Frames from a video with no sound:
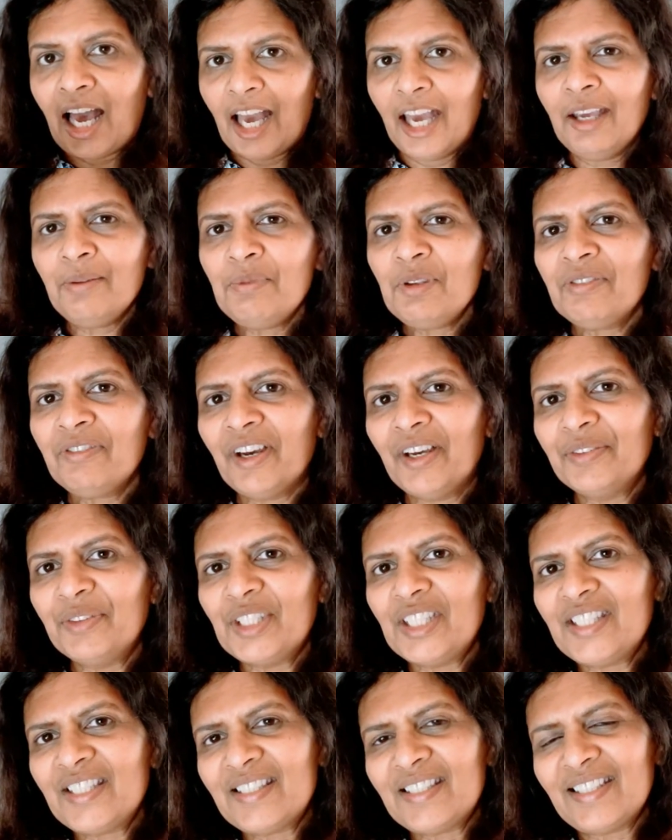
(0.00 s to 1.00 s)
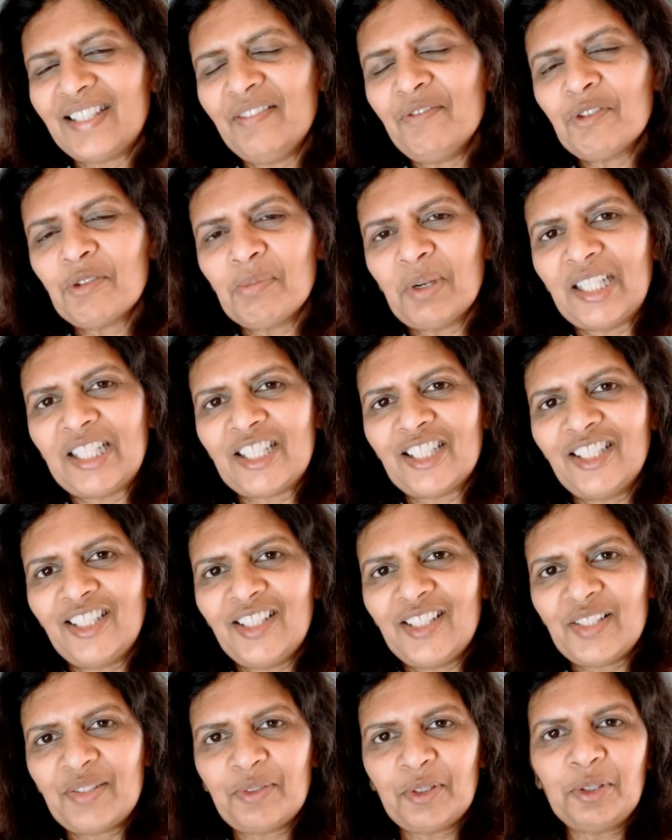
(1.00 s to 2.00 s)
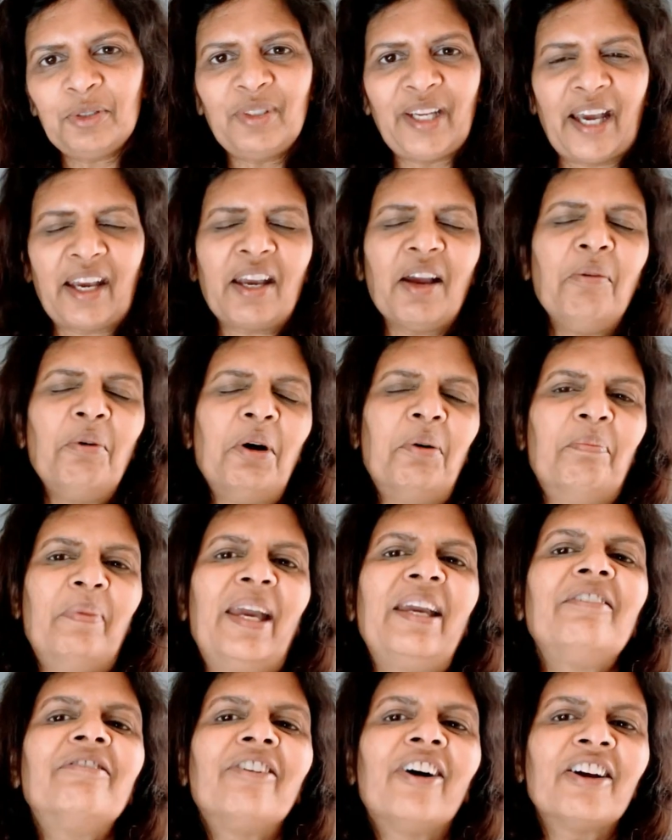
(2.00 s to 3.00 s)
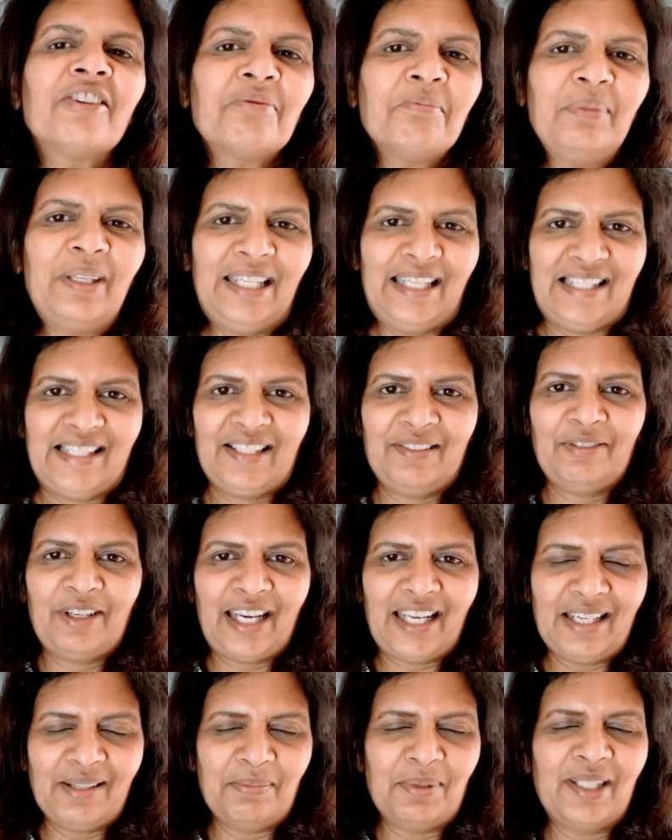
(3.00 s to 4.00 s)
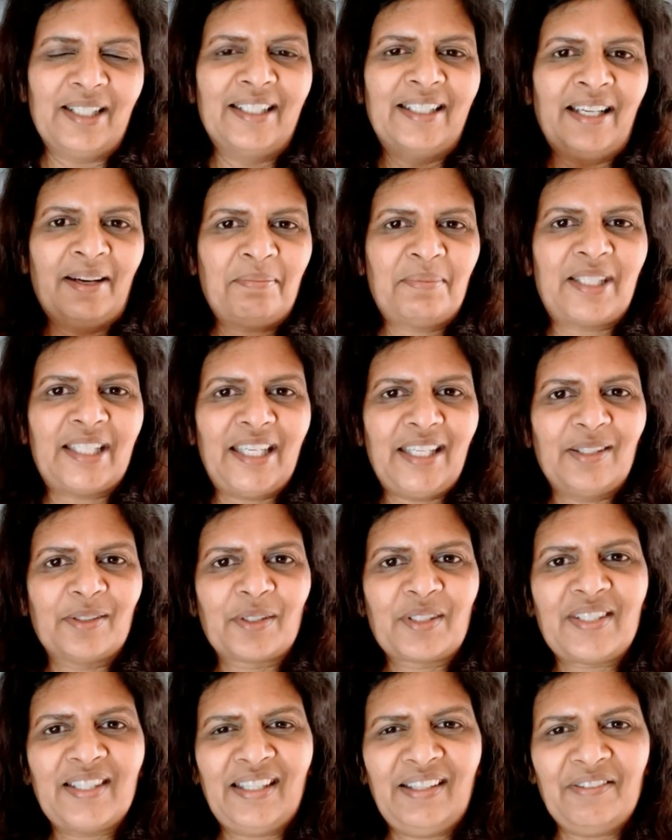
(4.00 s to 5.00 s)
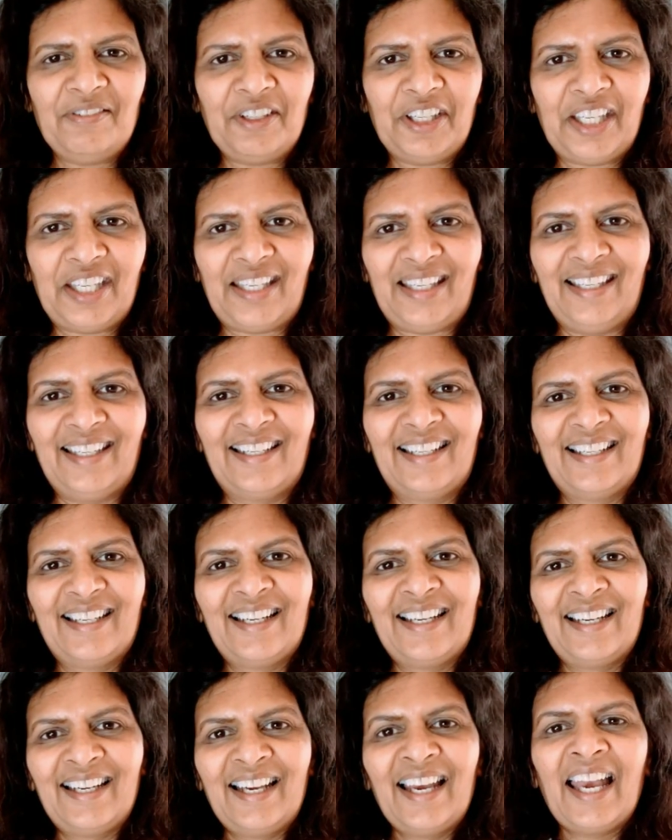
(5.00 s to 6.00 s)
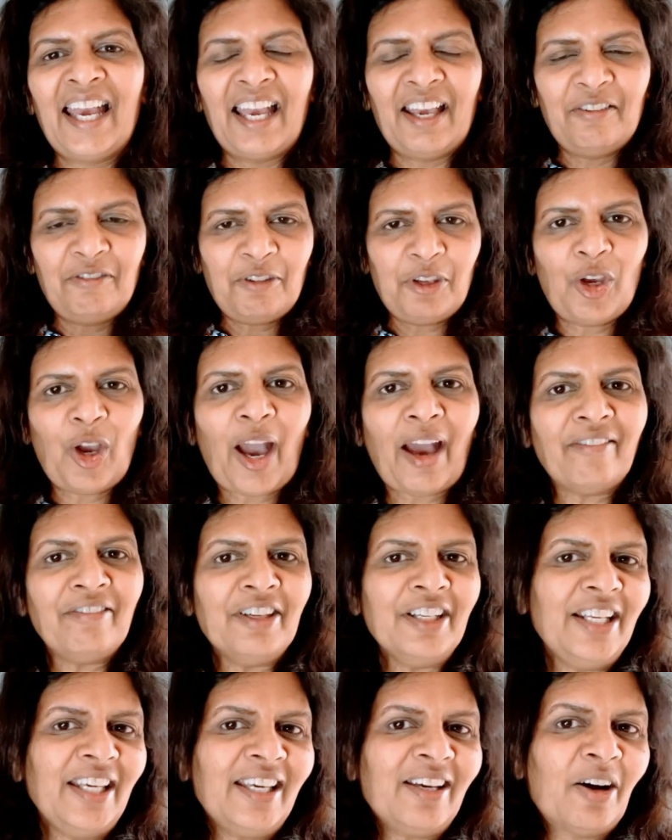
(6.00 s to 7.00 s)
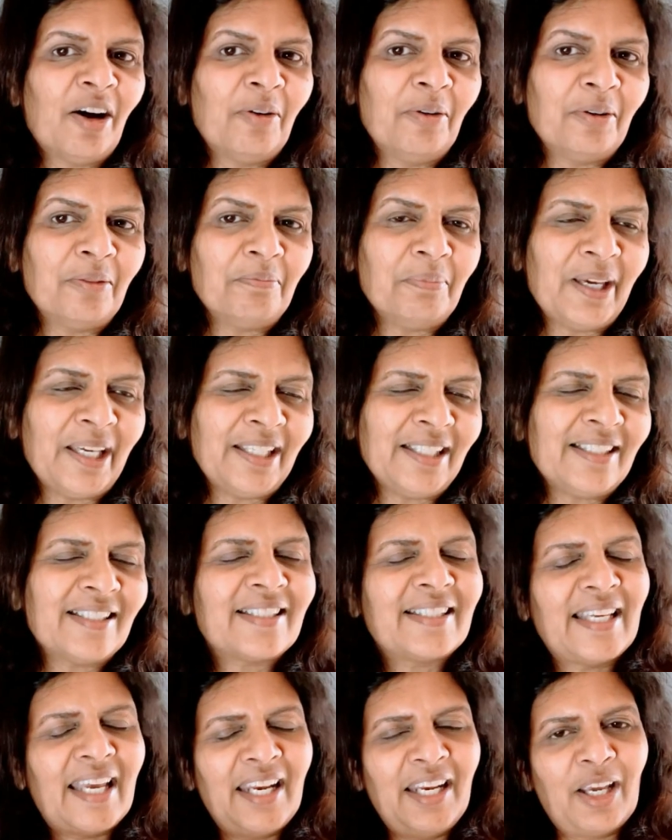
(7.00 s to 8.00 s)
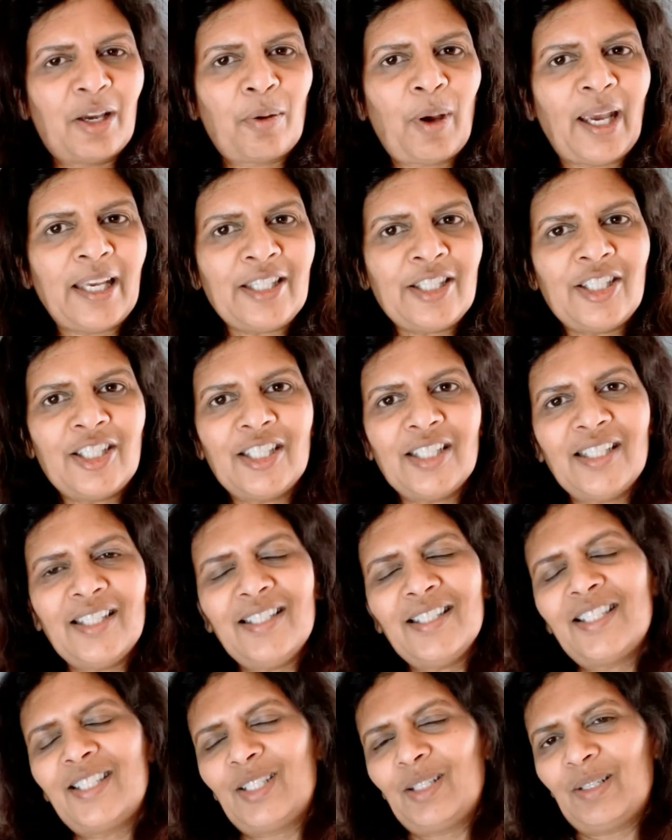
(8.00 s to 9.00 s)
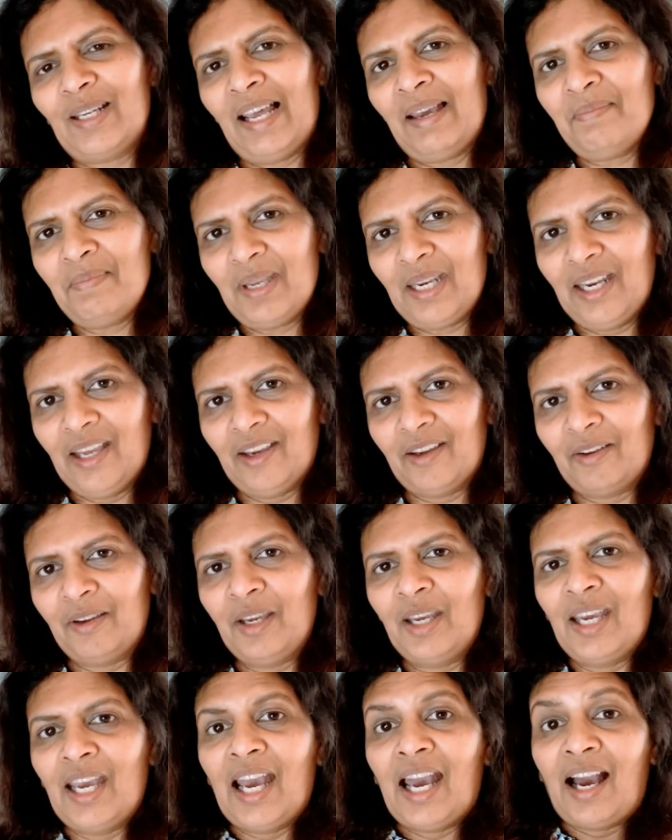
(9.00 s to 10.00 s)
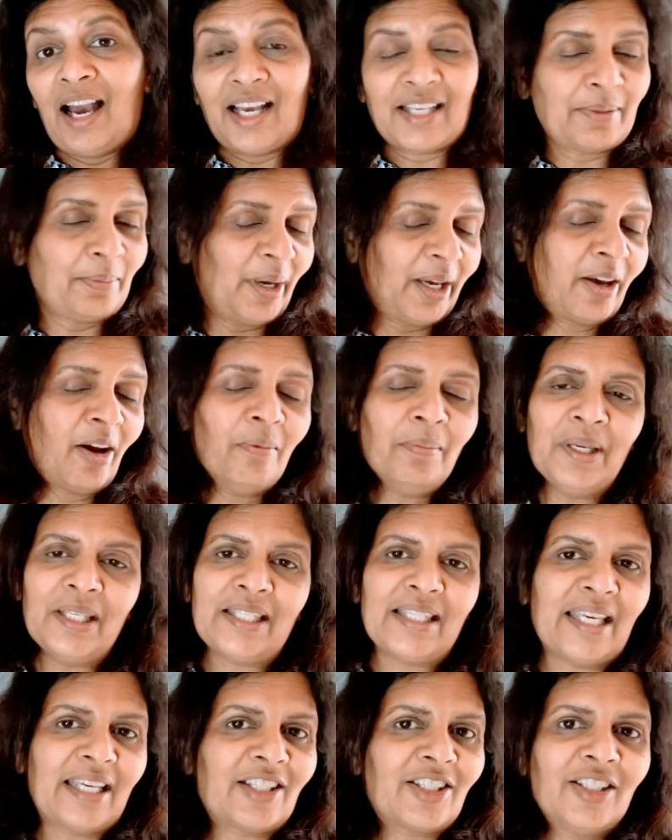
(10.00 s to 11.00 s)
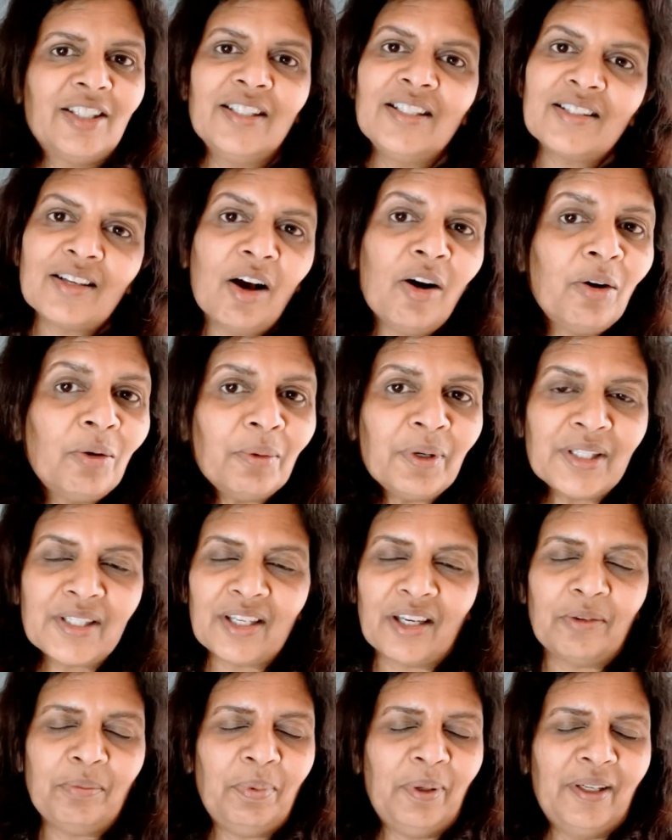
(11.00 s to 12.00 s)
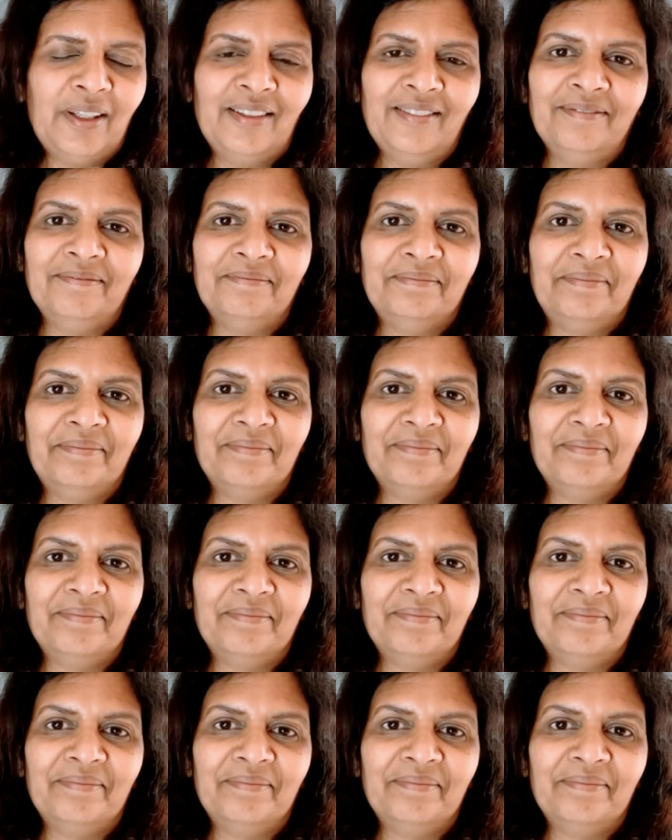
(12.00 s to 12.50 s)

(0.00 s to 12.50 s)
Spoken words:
I hope you found this information useful. Now go on, make 5 minutes available and update your CV. If you have any comments, any questions, do let me know, as my comment section is always open.